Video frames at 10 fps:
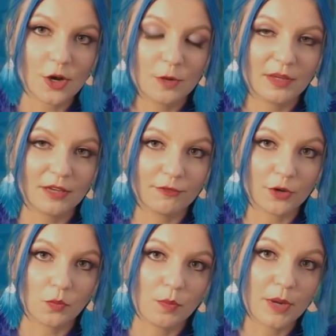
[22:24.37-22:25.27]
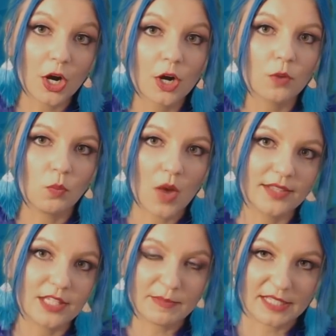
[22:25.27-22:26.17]
open per
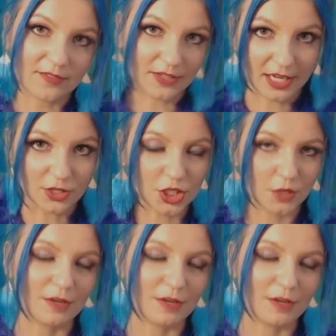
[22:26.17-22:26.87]
one specific issue.